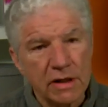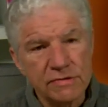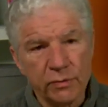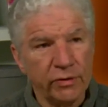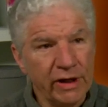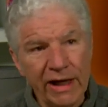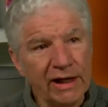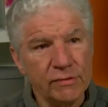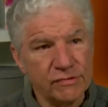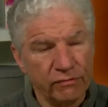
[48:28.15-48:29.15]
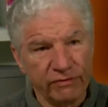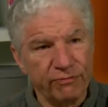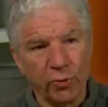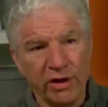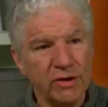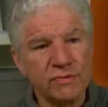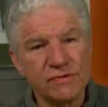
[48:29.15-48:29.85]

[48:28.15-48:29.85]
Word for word: so we were dating, it was over 40 years